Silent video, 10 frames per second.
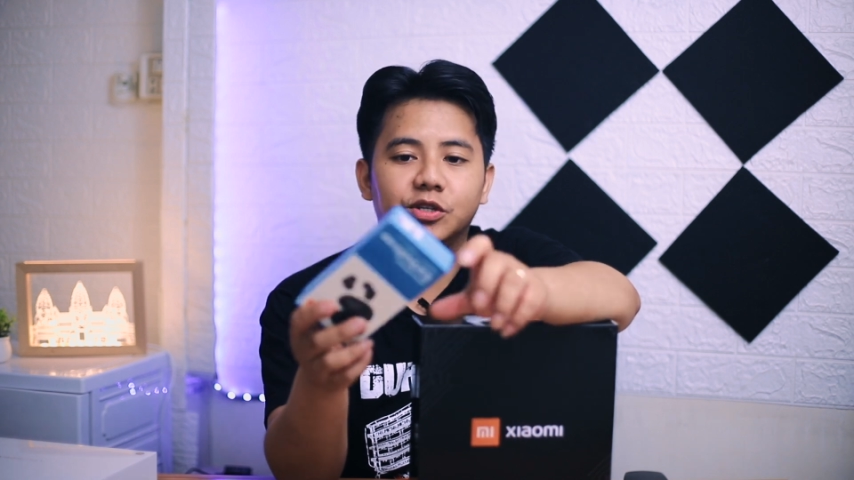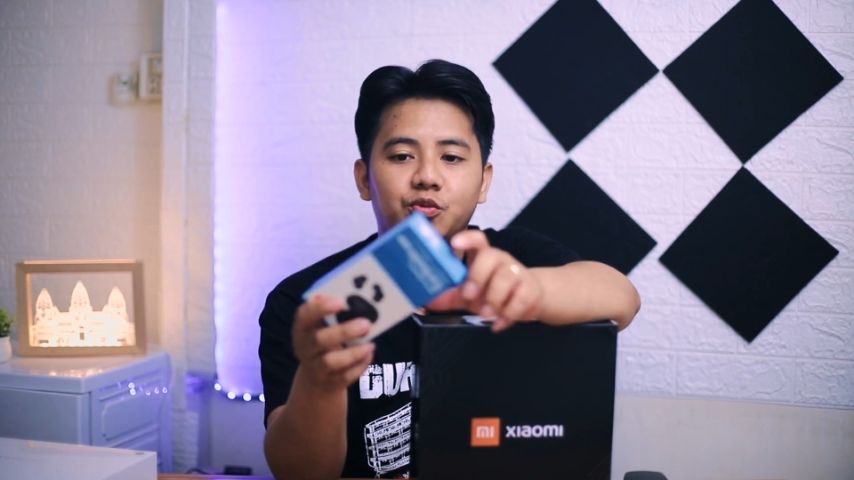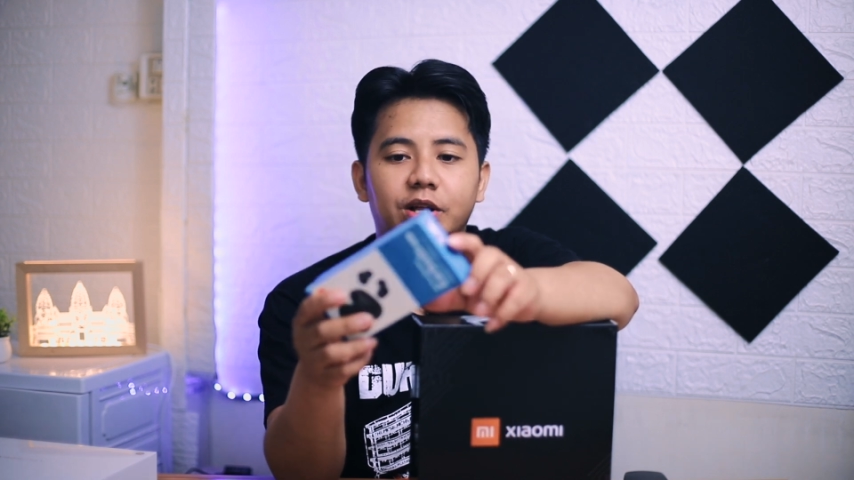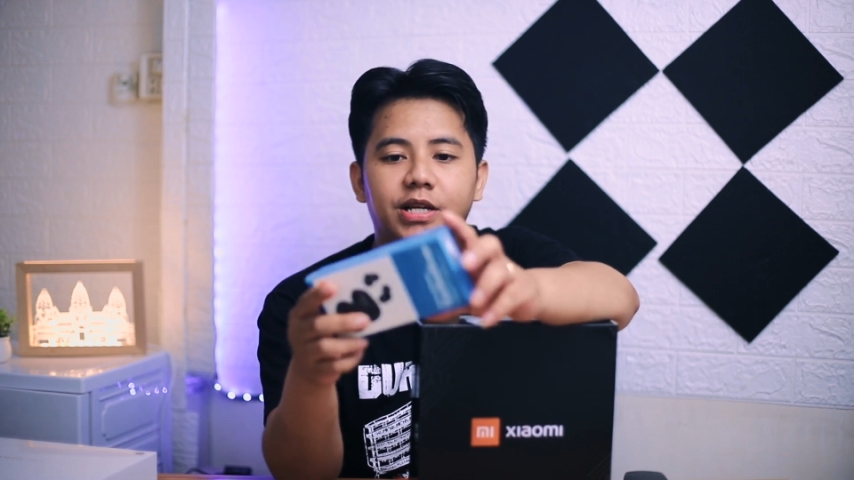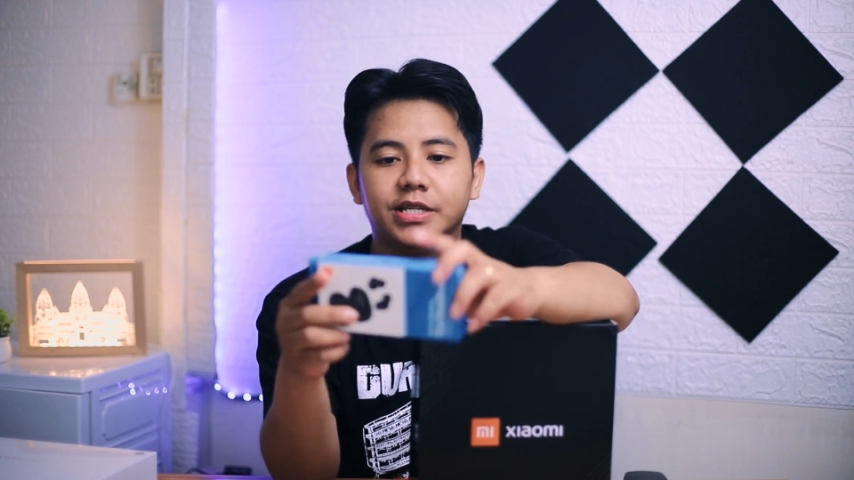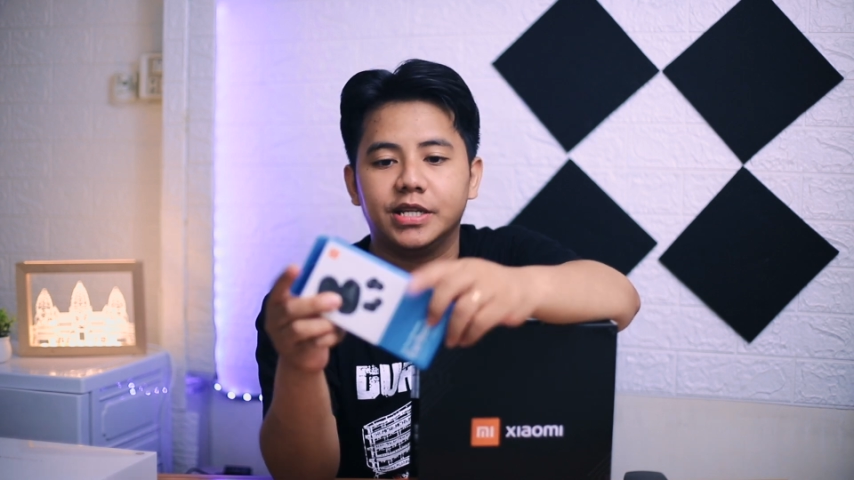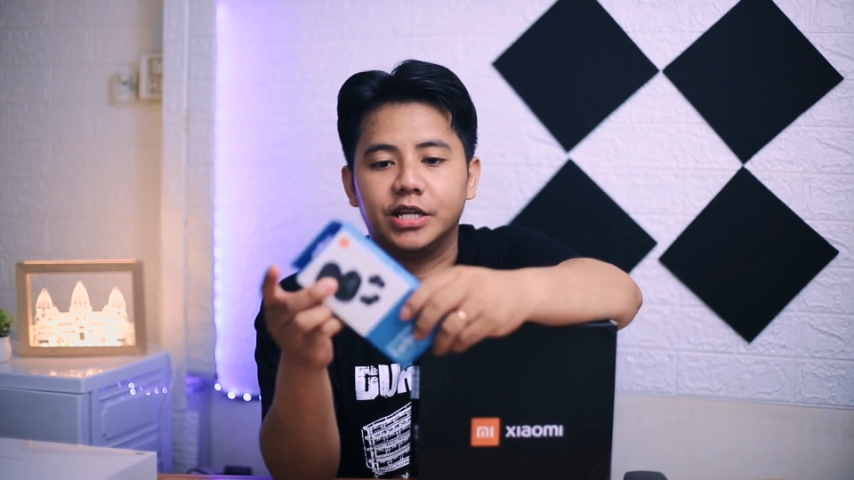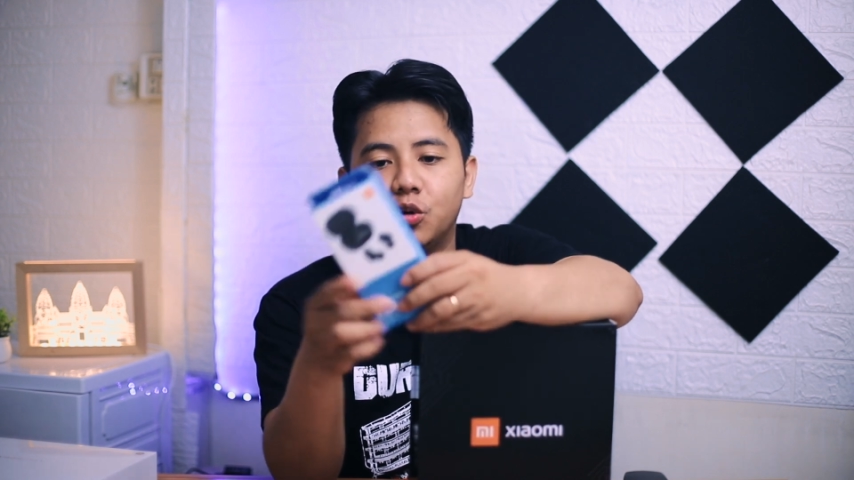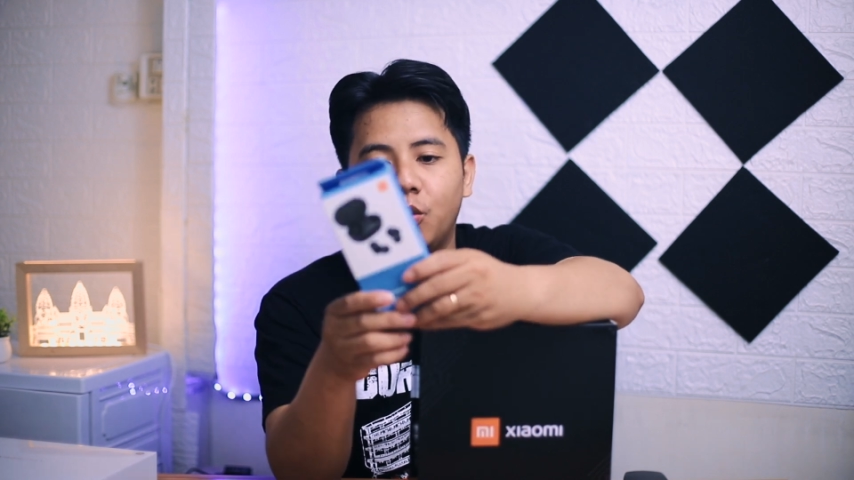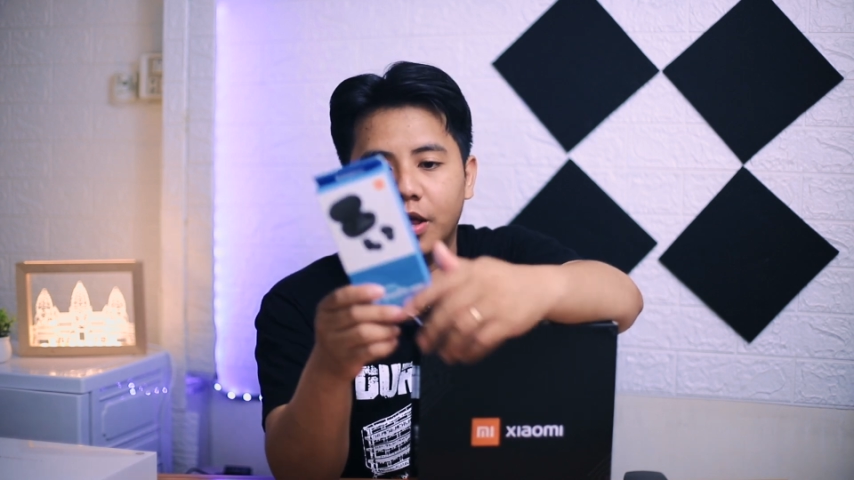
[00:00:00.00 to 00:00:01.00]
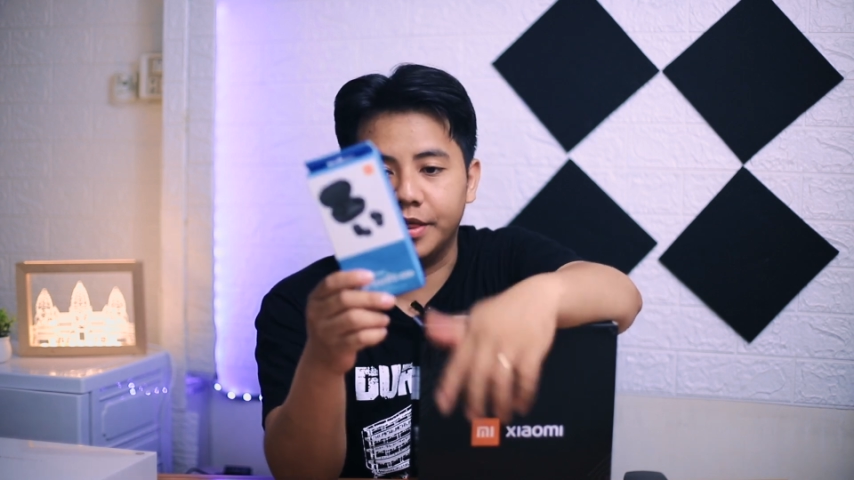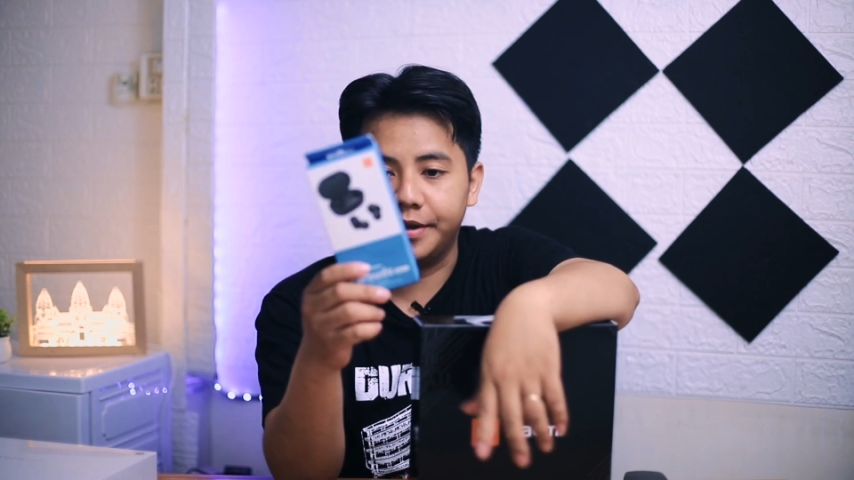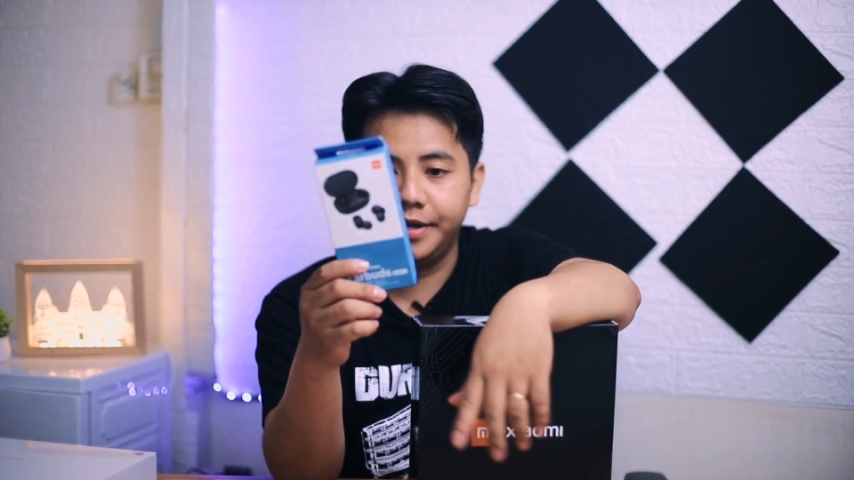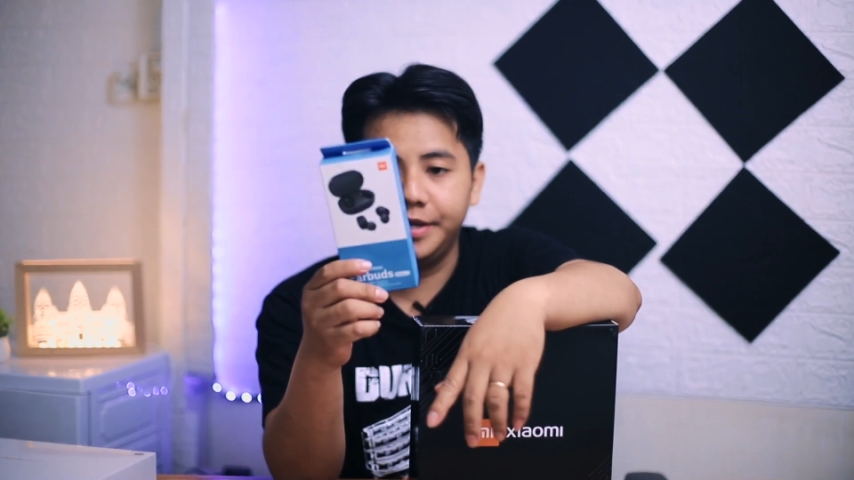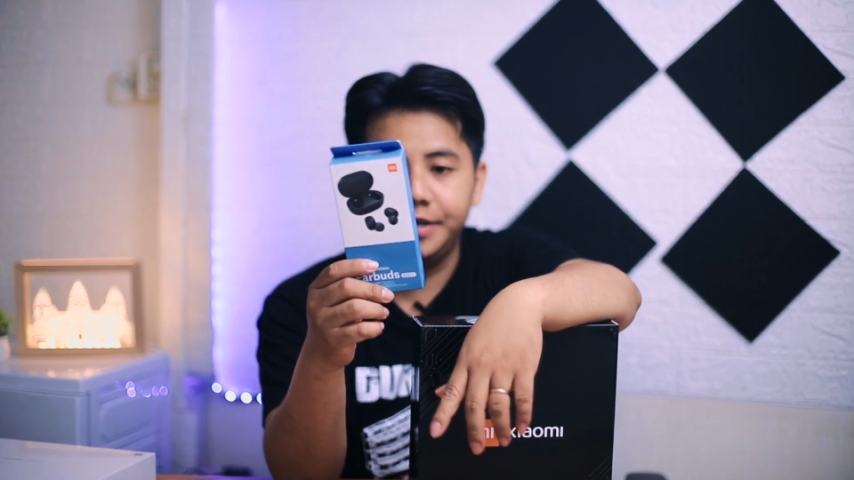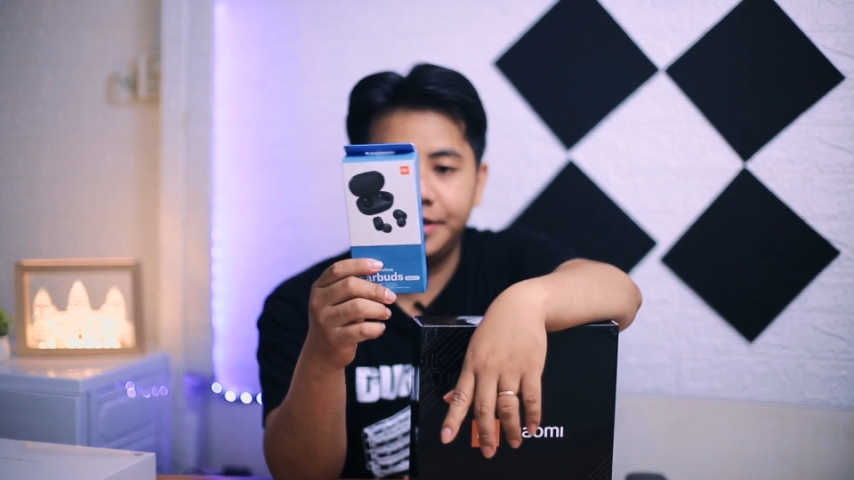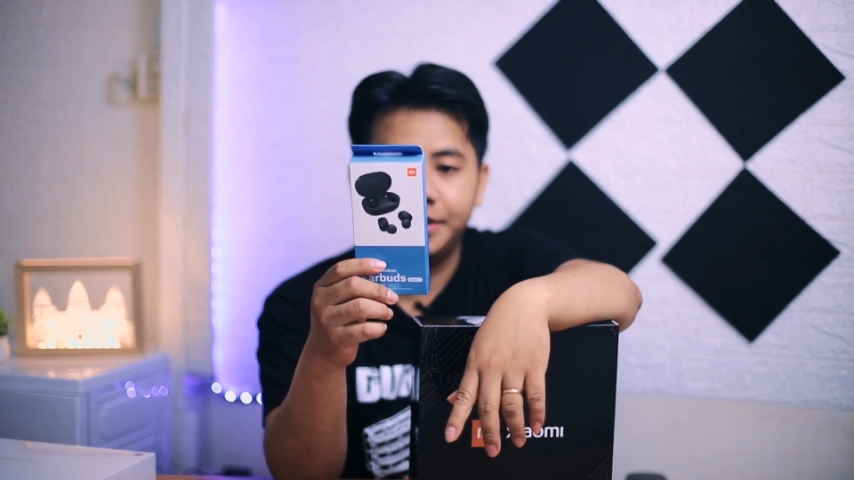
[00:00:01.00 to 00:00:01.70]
as well as the quality.